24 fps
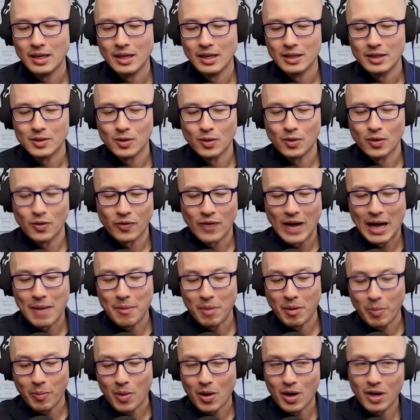So if I'm a
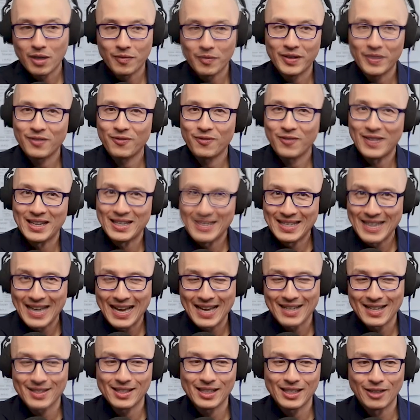part of it,
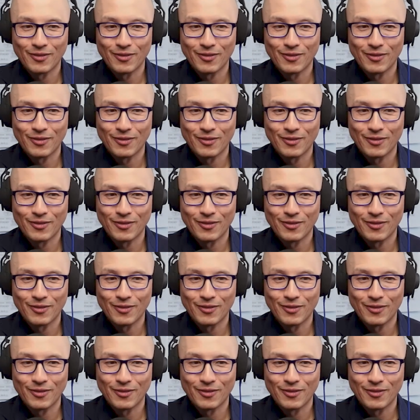fantastic.